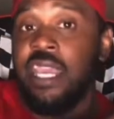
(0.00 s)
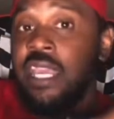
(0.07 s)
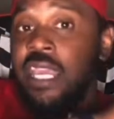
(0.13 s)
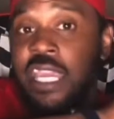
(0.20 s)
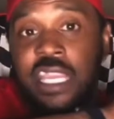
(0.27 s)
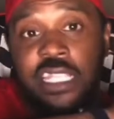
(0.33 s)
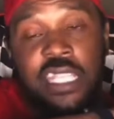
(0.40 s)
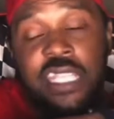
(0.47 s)

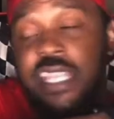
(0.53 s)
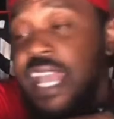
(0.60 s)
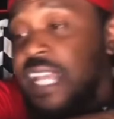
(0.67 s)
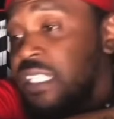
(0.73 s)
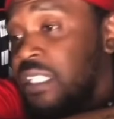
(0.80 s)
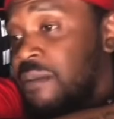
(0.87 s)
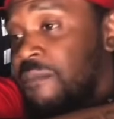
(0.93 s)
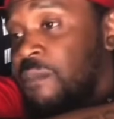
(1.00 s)
His,
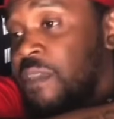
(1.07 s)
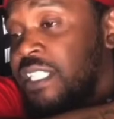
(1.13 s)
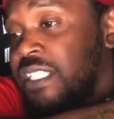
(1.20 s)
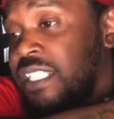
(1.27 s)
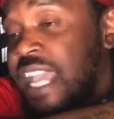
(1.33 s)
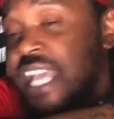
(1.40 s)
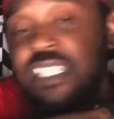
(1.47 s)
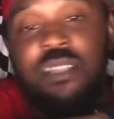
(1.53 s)
testi- his
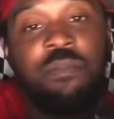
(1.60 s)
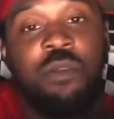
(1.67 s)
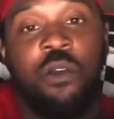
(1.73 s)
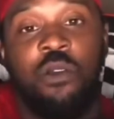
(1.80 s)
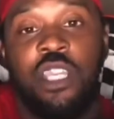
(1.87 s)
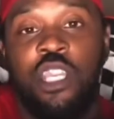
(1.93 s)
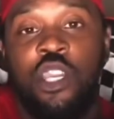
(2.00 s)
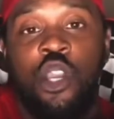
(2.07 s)

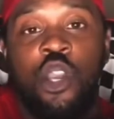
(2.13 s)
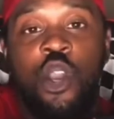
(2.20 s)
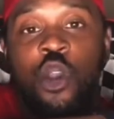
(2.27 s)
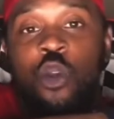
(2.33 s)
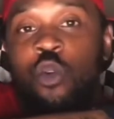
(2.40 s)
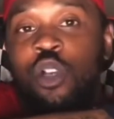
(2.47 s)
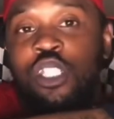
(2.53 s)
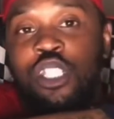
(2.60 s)
testimony
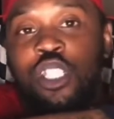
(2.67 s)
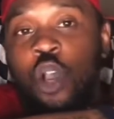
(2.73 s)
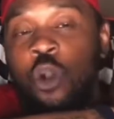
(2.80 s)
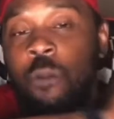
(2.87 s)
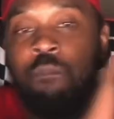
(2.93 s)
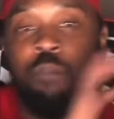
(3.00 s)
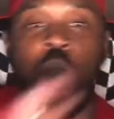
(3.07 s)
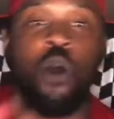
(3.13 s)
was so
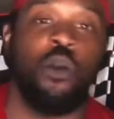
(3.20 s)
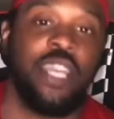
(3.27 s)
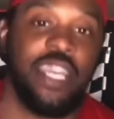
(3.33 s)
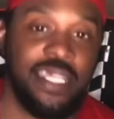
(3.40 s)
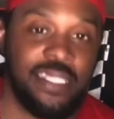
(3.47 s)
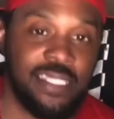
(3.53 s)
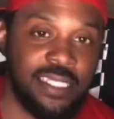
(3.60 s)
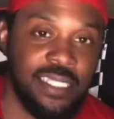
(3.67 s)

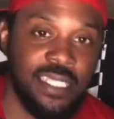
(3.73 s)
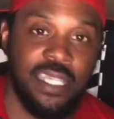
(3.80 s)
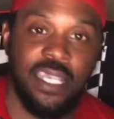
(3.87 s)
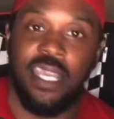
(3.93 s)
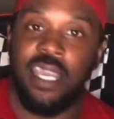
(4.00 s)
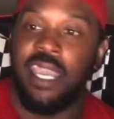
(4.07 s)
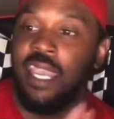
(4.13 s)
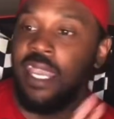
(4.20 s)
bogus
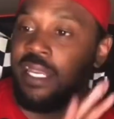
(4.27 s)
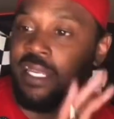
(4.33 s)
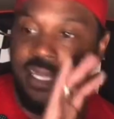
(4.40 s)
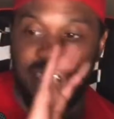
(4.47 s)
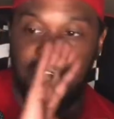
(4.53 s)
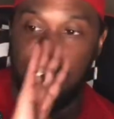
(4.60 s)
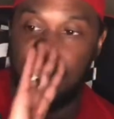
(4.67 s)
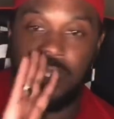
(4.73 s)
and
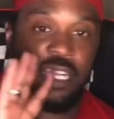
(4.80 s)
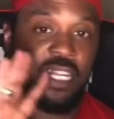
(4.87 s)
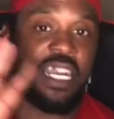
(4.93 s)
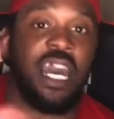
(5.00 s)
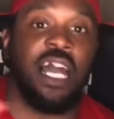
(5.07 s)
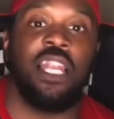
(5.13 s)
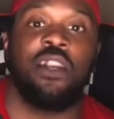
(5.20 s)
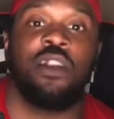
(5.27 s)
the
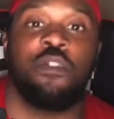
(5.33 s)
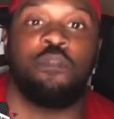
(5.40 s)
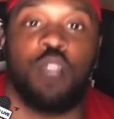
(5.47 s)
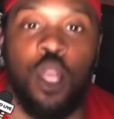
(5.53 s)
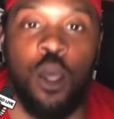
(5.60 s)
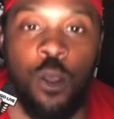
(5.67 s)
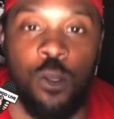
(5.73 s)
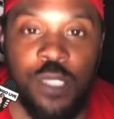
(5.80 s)
color of
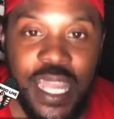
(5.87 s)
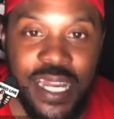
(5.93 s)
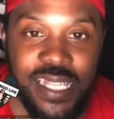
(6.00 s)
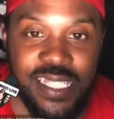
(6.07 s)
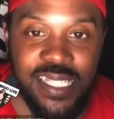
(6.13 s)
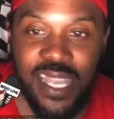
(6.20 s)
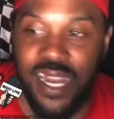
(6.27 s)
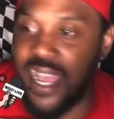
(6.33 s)
clothes that he
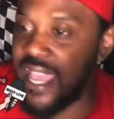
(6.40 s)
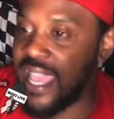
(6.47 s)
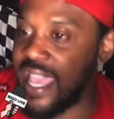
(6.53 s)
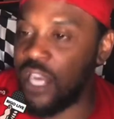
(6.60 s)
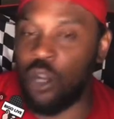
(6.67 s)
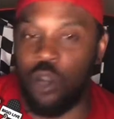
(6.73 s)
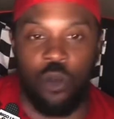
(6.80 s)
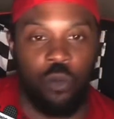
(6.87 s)
said I had
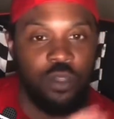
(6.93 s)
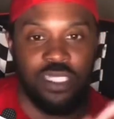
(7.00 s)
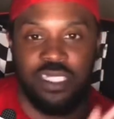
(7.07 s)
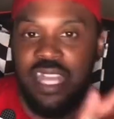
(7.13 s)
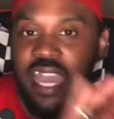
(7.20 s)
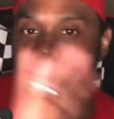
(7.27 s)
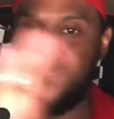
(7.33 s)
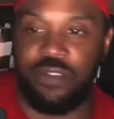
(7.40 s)
on was
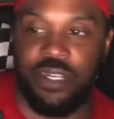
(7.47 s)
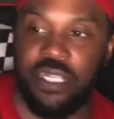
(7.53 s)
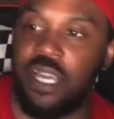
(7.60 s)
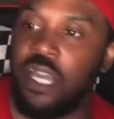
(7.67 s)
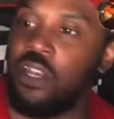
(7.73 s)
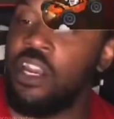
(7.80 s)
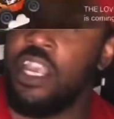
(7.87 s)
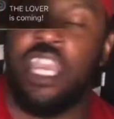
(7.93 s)
not even the
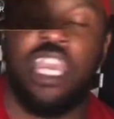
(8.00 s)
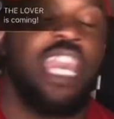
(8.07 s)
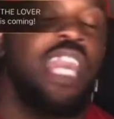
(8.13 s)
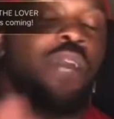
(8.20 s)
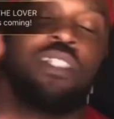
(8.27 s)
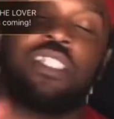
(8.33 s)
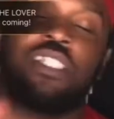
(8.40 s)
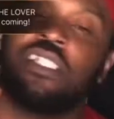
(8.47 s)
color. It
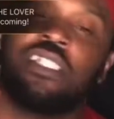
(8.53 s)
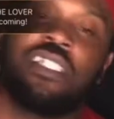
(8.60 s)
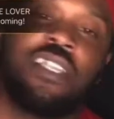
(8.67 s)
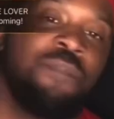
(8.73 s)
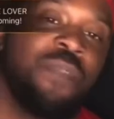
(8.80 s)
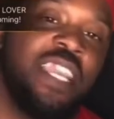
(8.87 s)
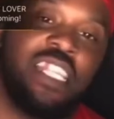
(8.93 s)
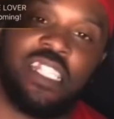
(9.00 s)
was just,
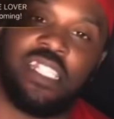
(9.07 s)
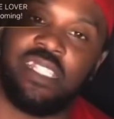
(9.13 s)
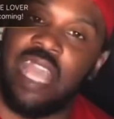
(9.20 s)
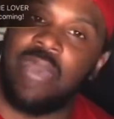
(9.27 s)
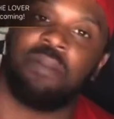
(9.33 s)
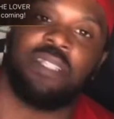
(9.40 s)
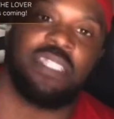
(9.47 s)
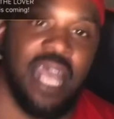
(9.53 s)
he just
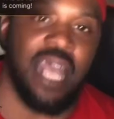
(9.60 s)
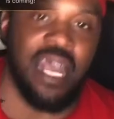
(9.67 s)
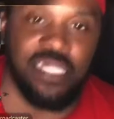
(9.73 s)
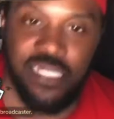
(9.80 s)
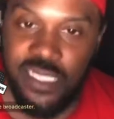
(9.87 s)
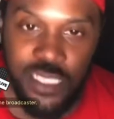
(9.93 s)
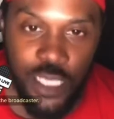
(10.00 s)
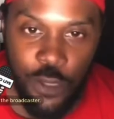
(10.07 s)
sabotaged
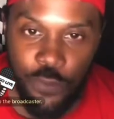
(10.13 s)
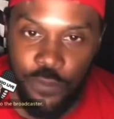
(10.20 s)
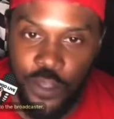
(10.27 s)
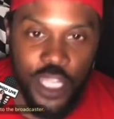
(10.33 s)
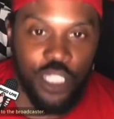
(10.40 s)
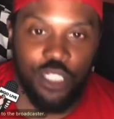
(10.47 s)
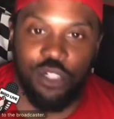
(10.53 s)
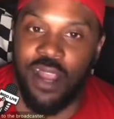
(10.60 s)
himself
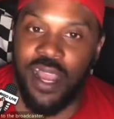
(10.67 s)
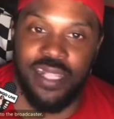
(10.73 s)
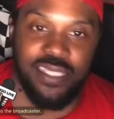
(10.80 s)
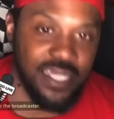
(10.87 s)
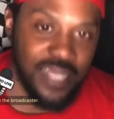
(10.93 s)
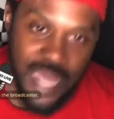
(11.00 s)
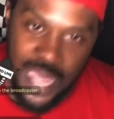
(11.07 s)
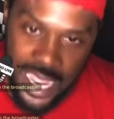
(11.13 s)
trying to
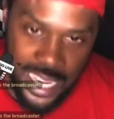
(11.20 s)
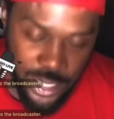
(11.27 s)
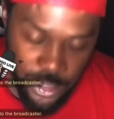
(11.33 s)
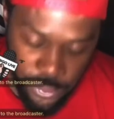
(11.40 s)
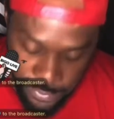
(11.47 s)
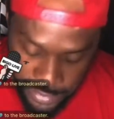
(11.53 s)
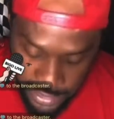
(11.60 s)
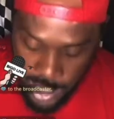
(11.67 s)
lie on
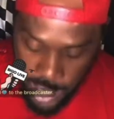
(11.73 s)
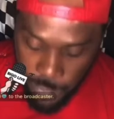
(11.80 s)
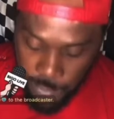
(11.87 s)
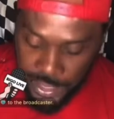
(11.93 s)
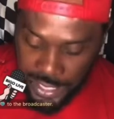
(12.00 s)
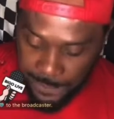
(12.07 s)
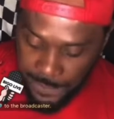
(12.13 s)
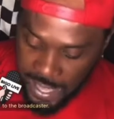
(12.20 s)
me. But